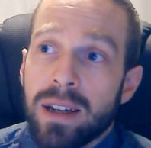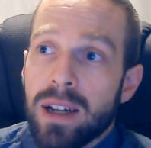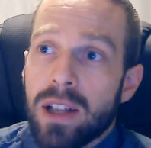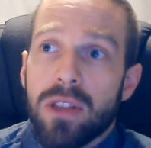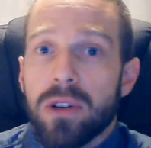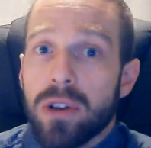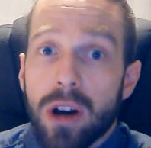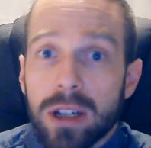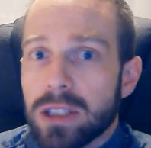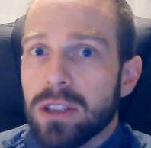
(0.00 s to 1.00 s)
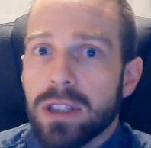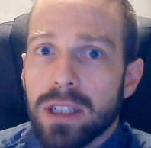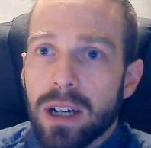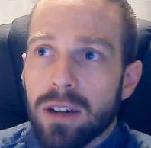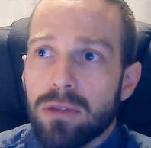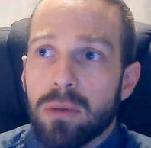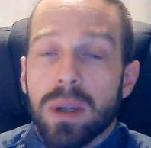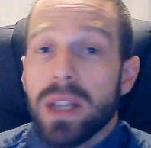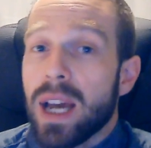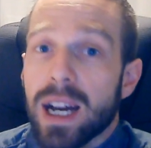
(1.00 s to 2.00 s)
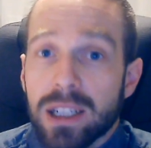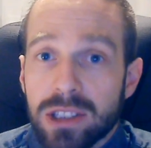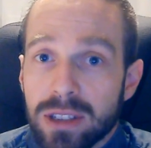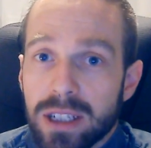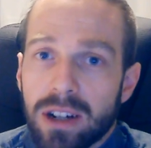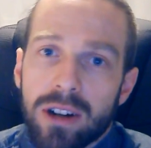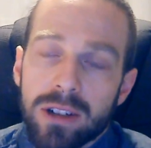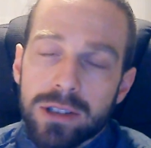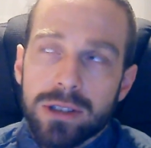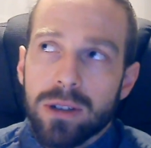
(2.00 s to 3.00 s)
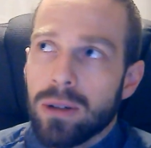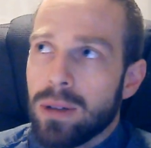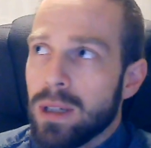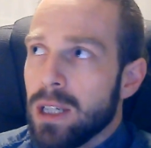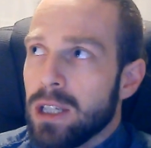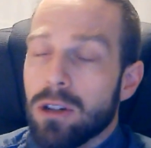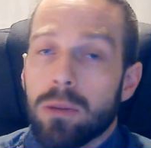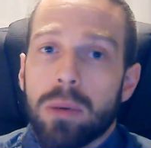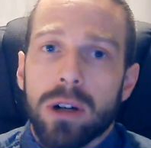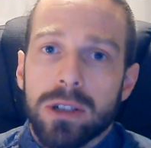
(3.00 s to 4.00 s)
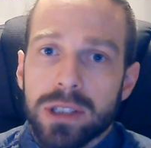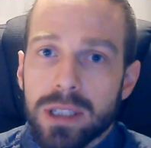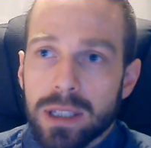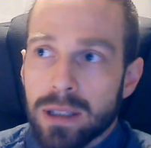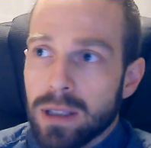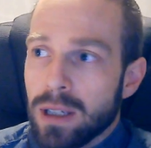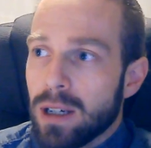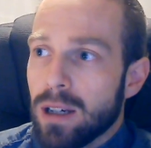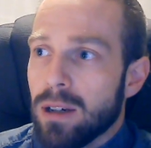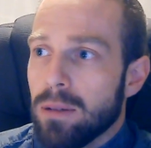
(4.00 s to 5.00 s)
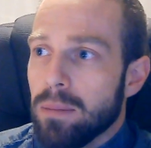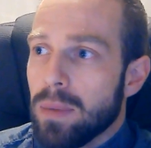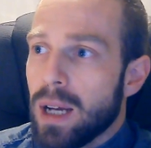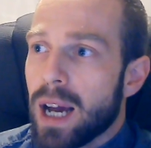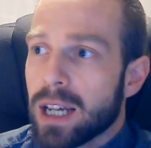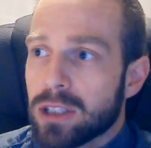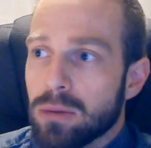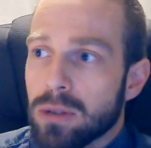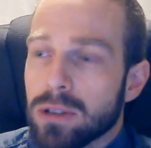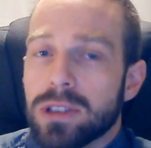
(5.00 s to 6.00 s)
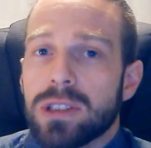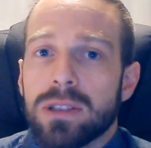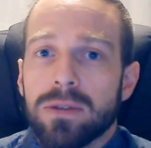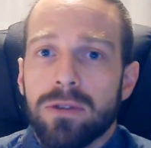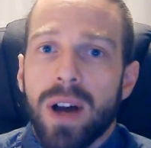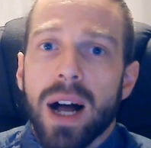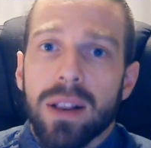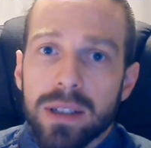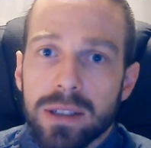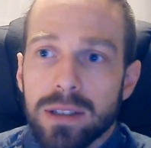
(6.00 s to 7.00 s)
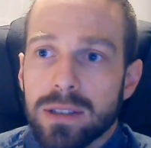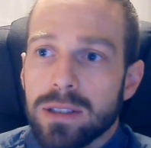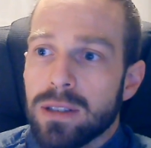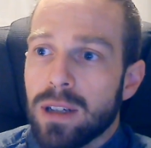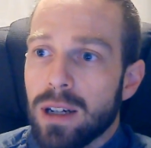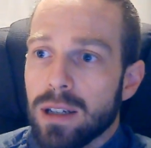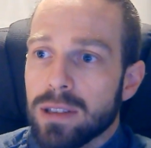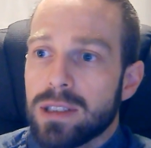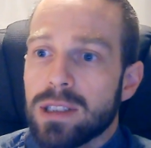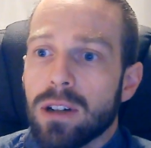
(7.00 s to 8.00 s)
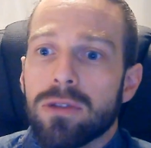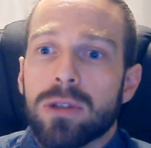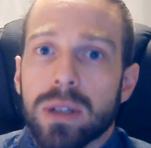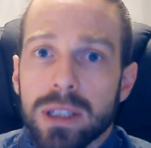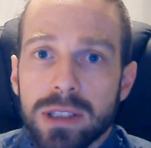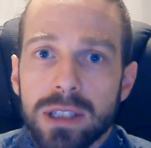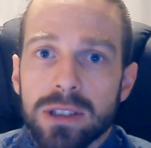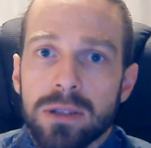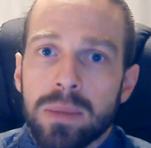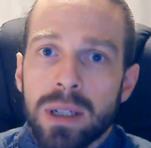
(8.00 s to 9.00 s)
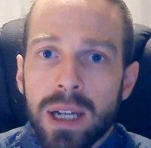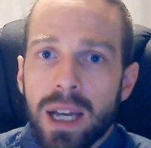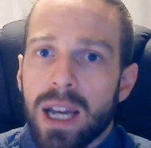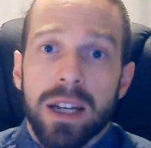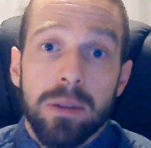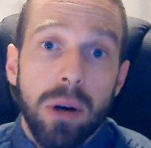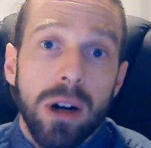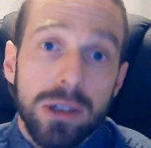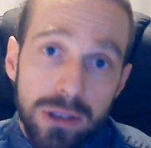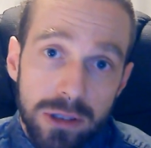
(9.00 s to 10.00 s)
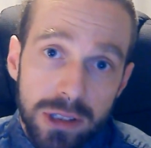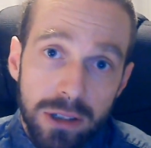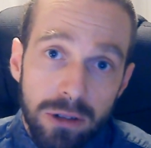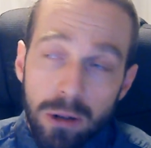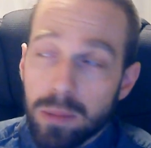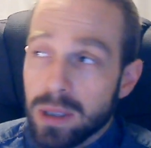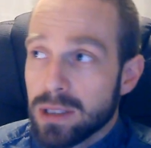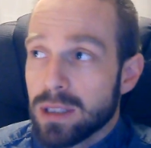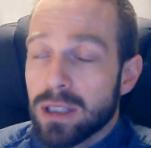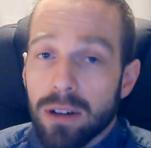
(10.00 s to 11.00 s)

they're not good enough when they actually are. So, you know, parsing actual valid self-criticism and imposter syndrome is a tough